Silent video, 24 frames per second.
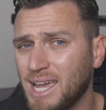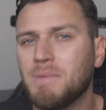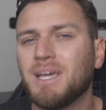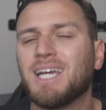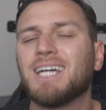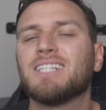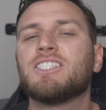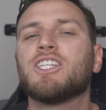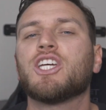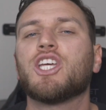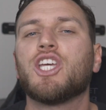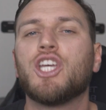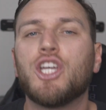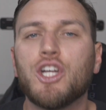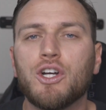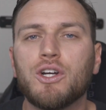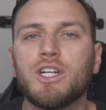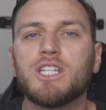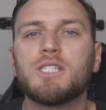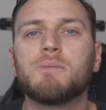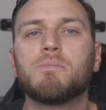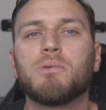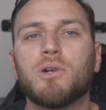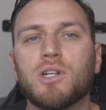Because a
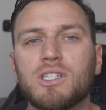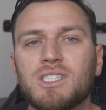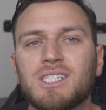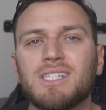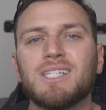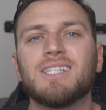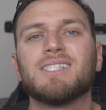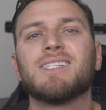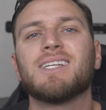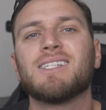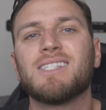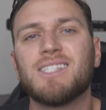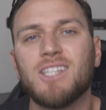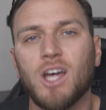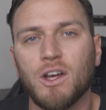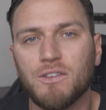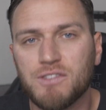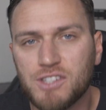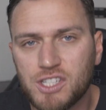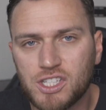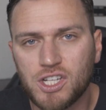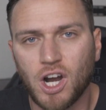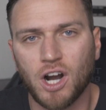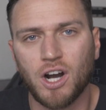curious person is a
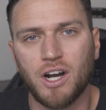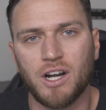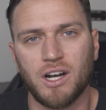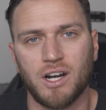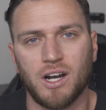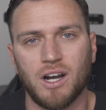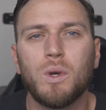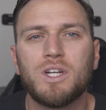self-starter,